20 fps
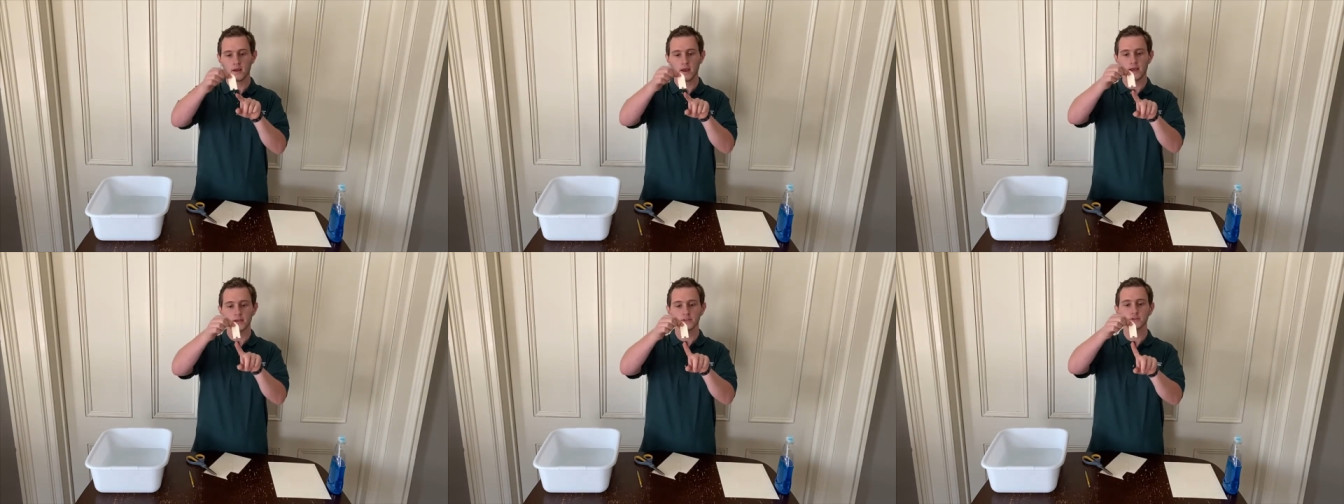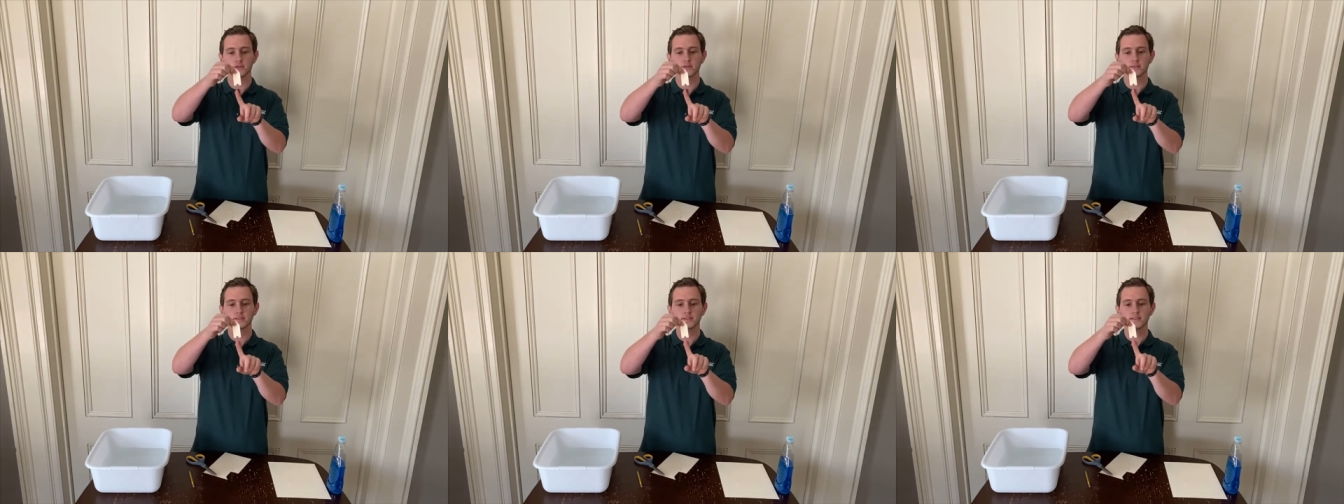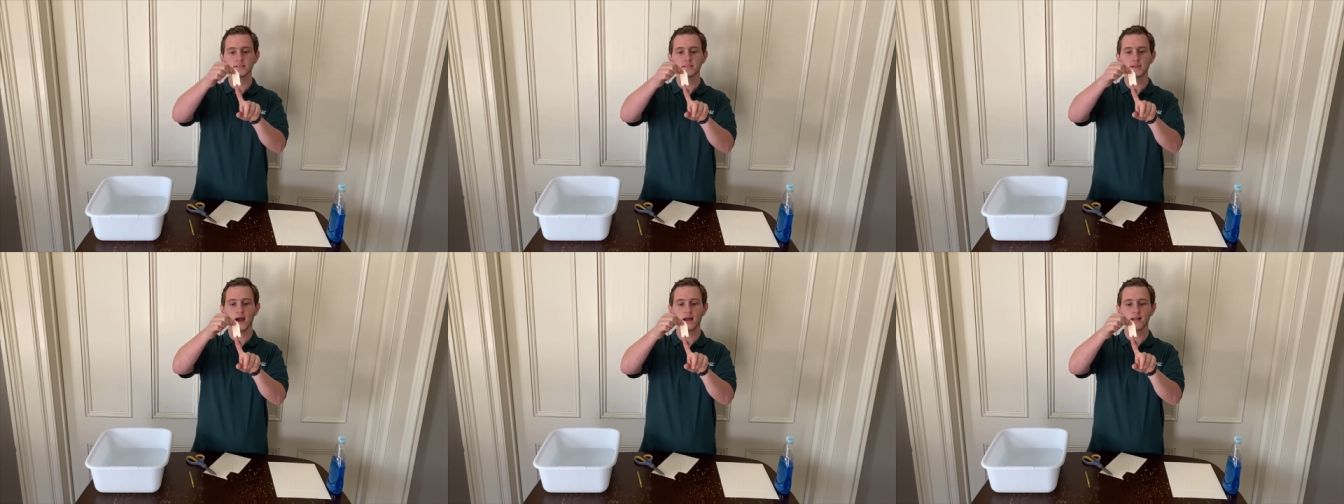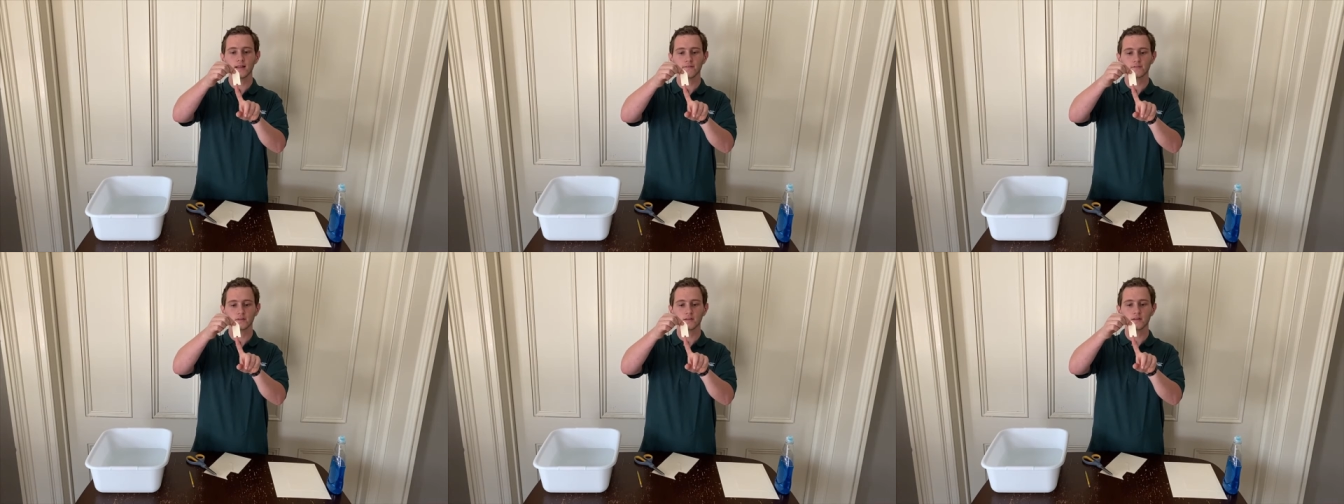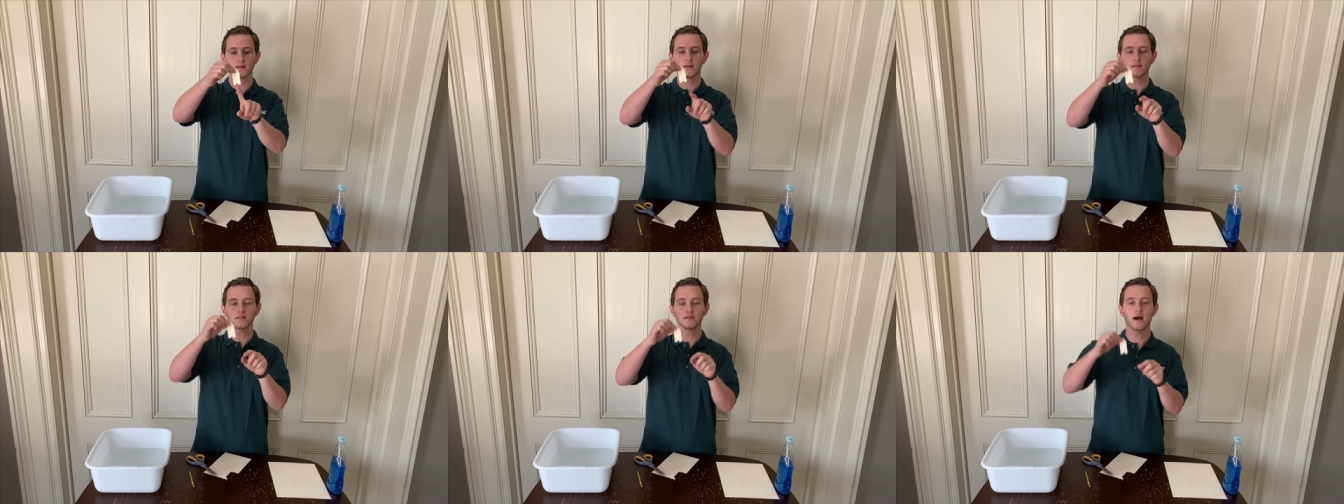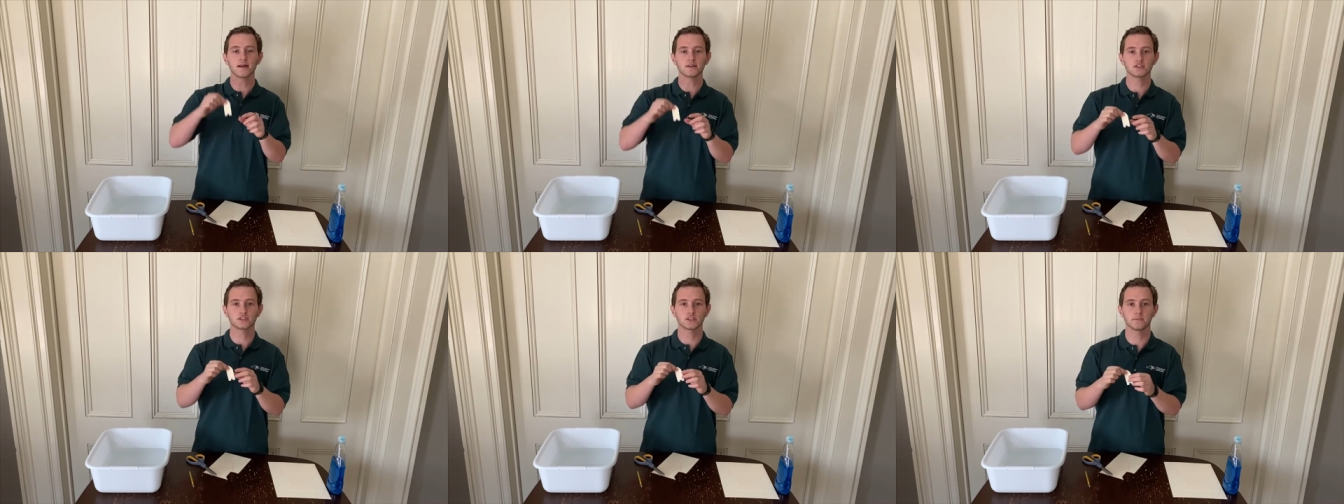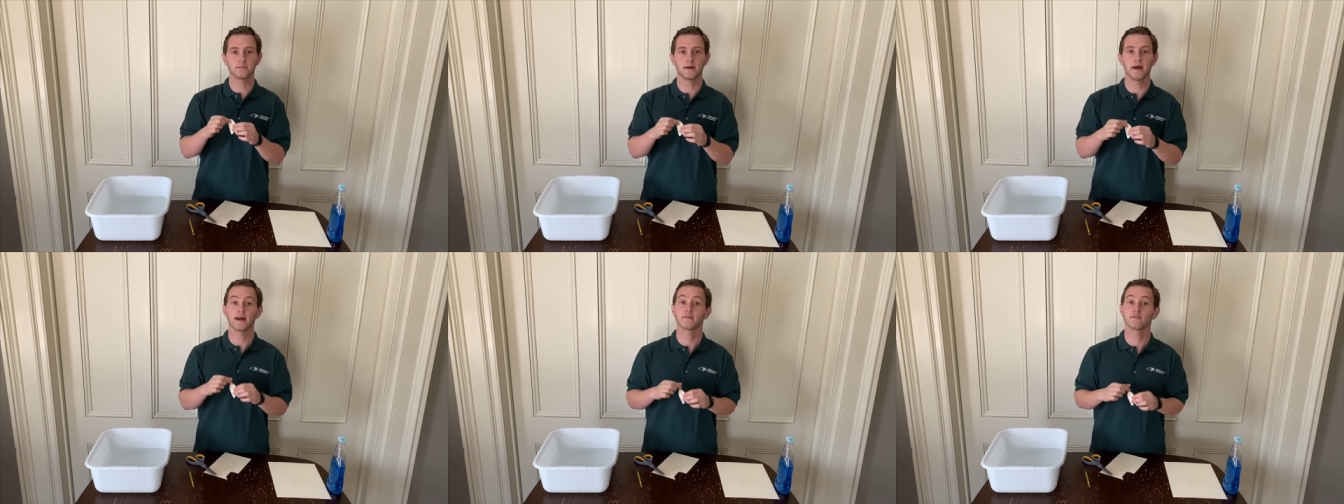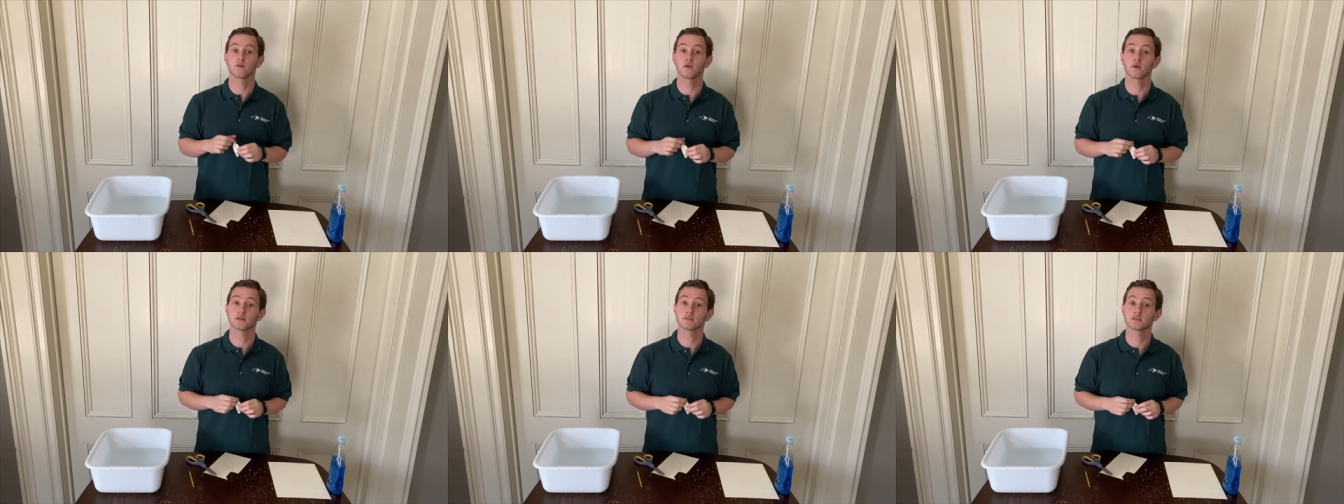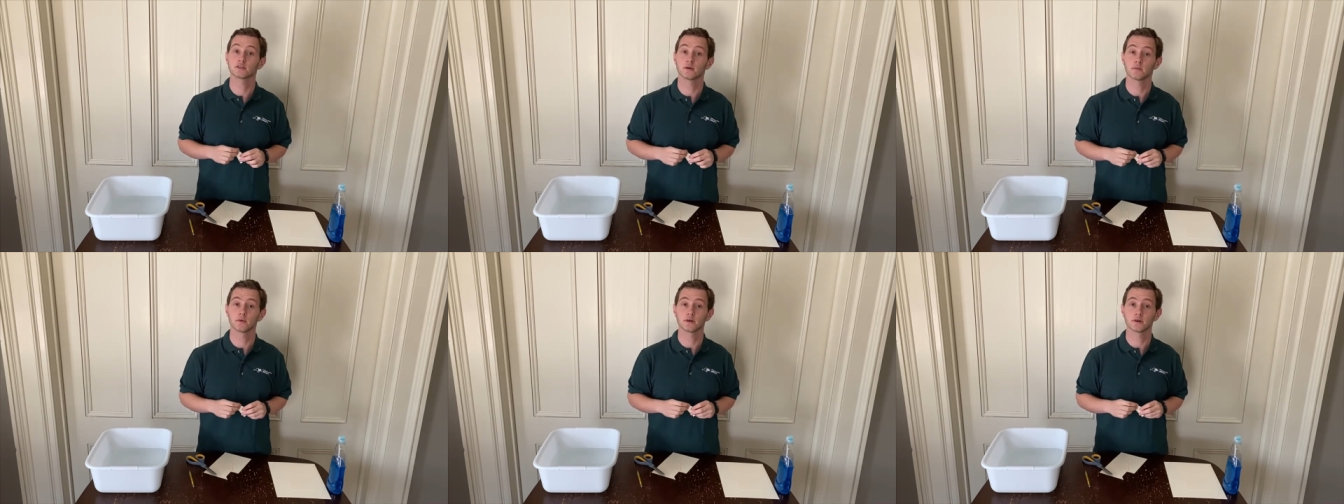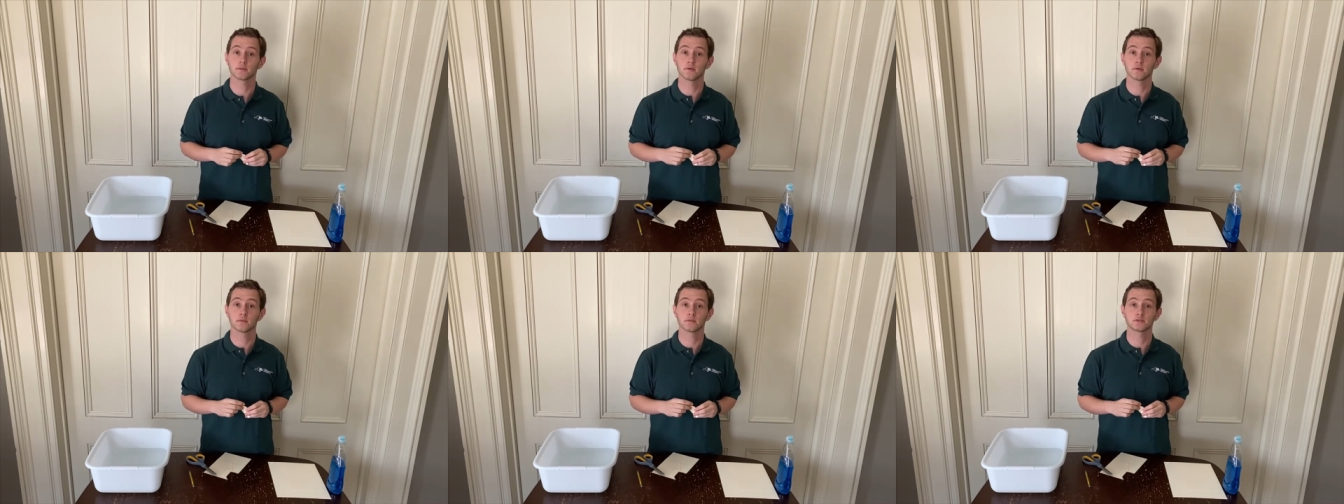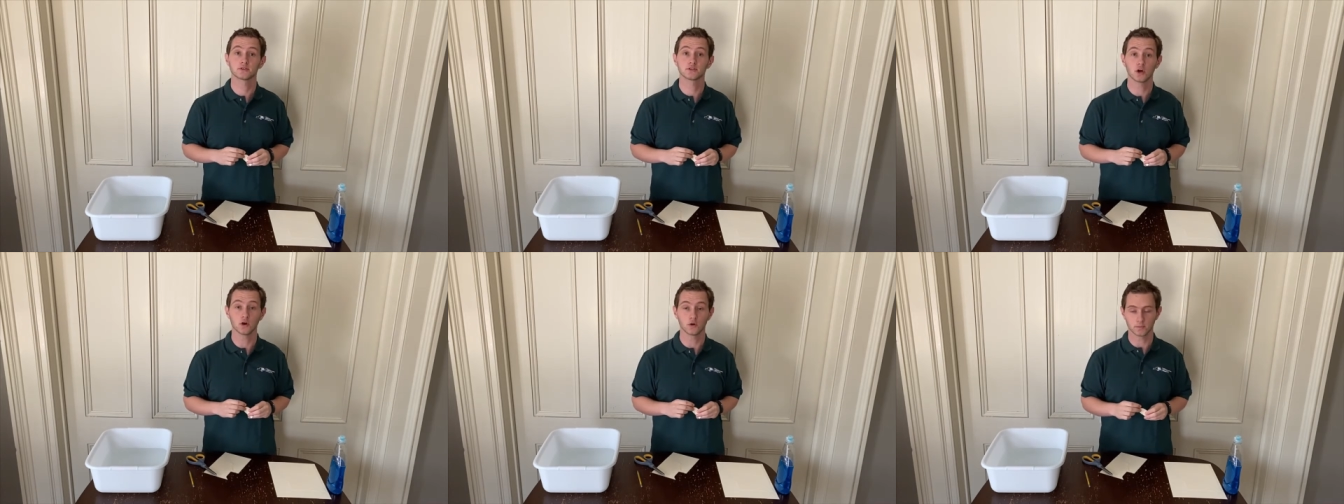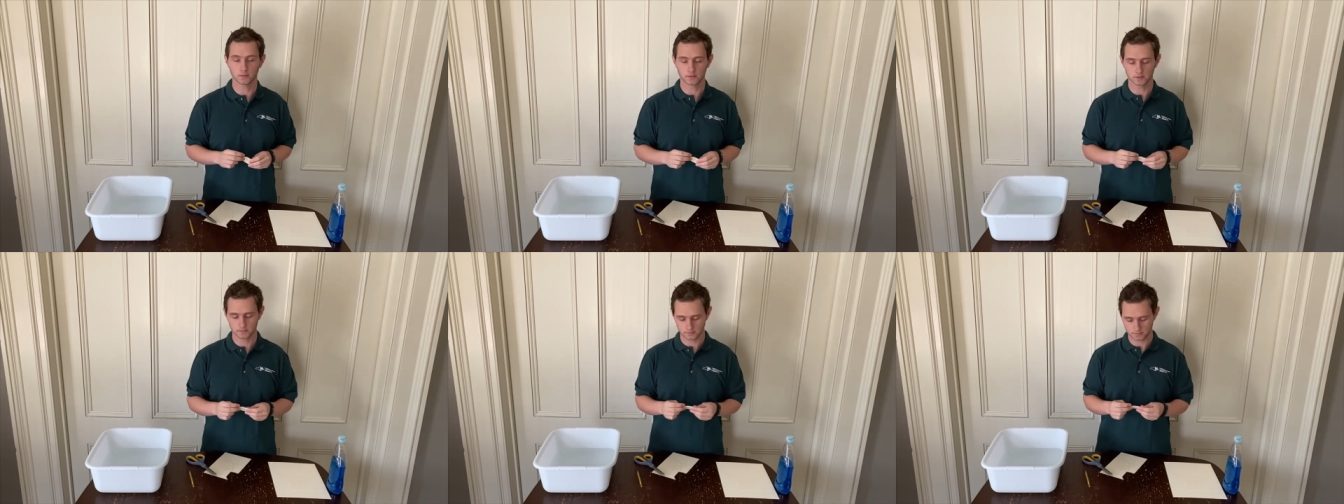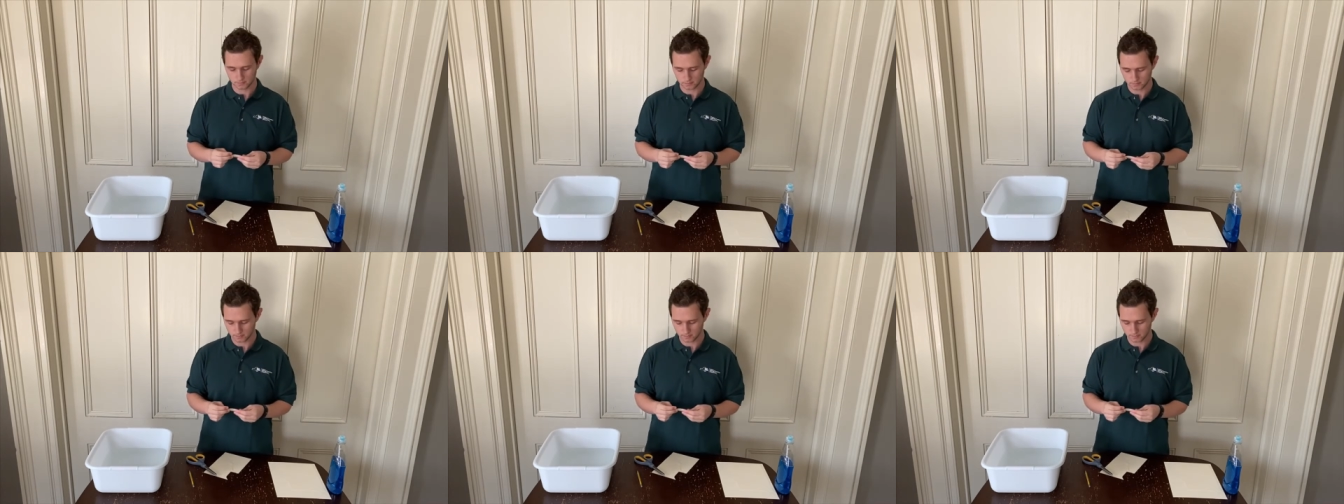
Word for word: As you can see, I left a little notch in the back for us somewhere to put soap.